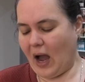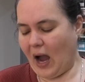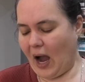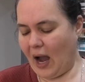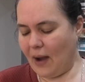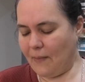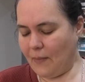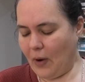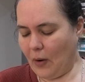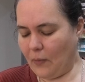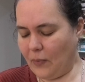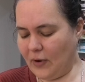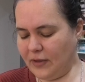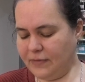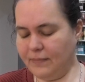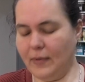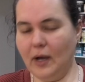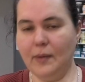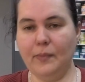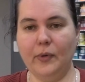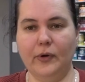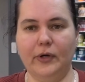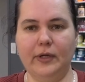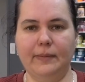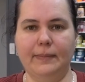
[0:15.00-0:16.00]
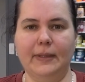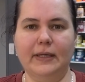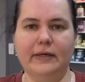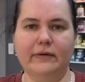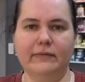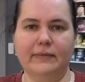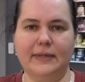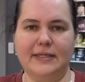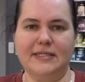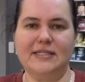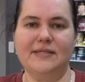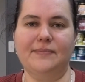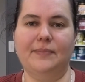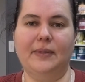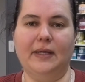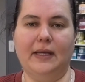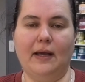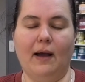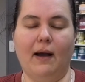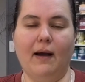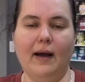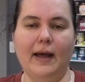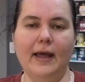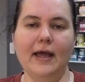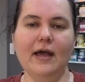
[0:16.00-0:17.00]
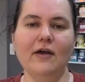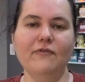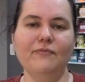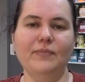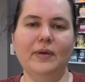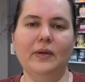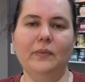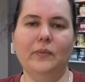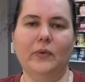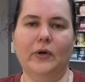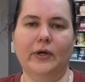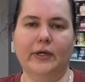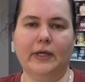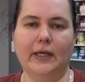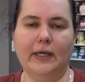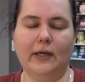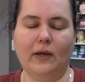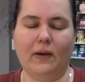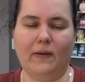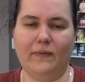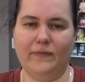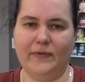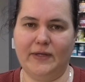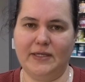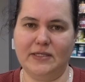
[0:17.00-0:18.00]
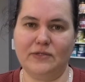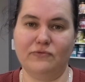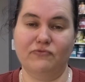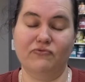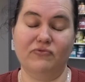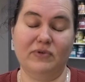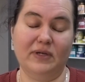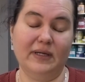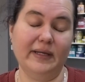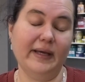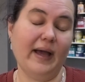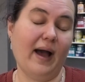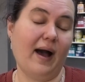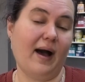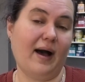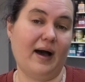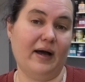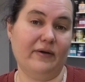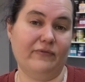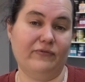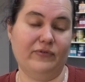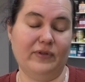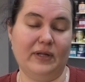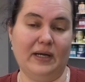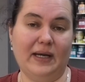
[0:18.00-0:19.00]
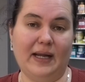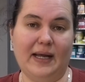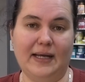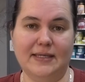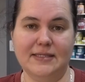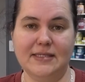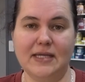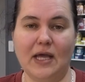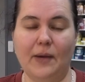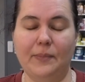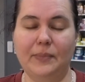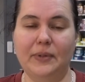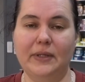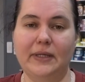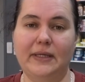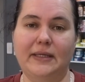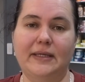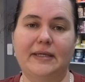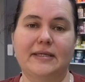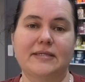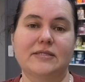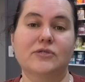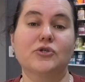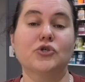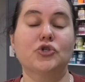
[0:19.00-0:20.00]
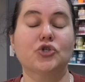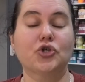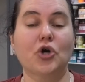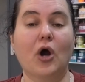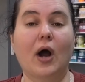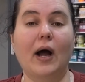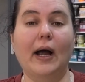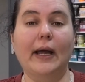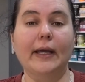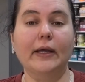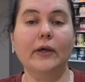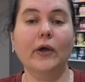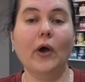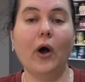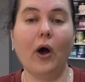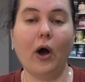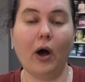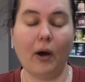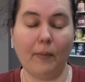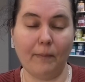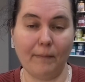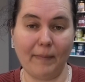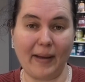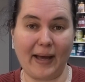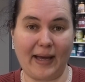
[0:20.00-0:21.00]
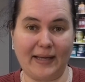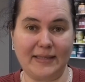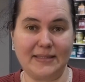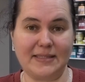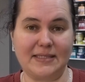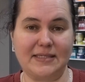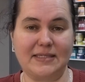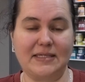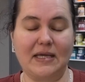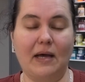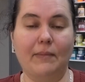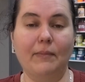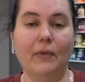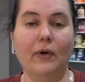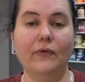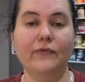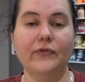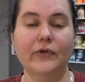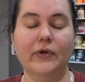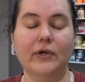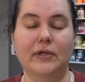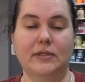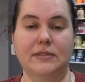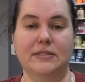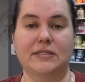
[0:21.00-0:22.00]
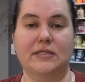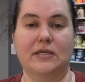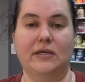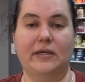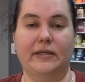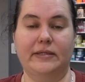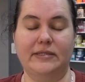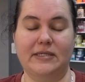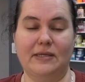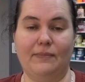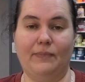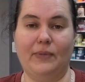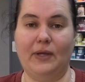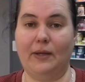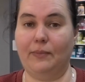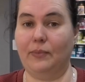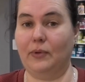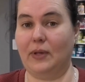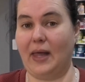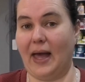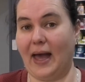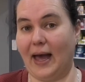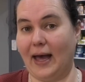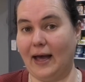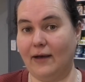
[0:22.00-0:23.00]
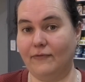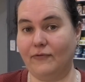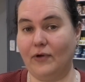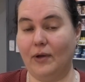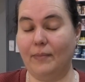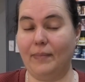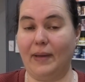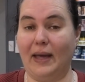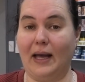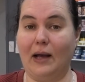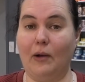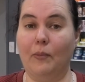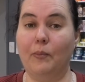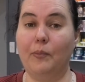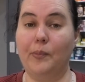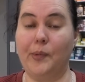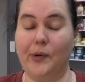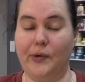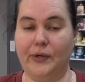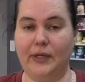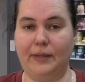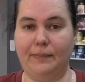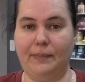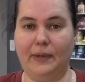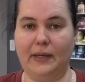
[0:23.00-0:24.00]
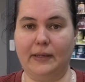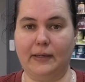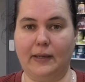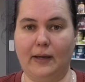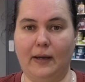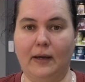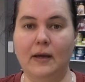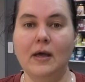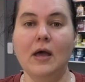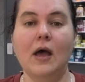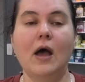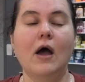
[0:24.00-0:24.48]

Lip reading: With my body butter recipe, I have been working on this really hard for the last couple of years to try and combat some of the concerns that people have about body butter.